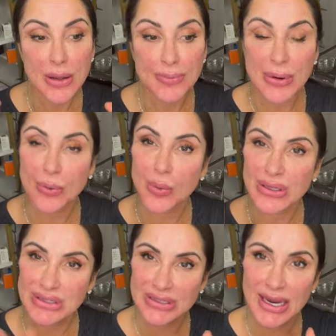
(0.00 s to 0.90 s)
But
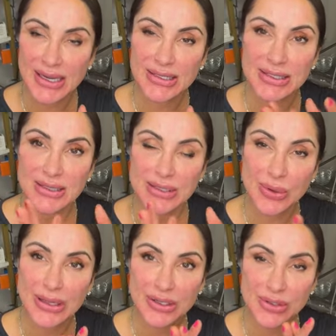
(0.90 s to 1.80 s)
once the tightness and the
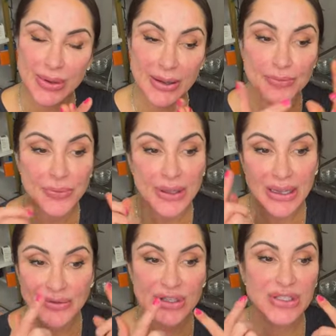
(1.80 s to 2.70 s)
swelling goes away,
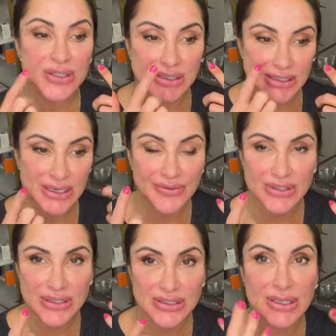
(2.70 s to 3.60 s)
if you still see
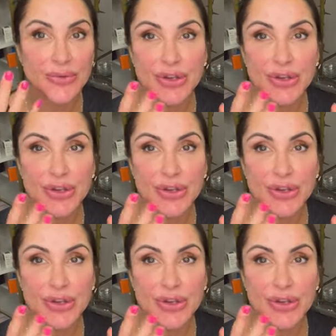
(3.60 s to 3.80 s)
deficits, then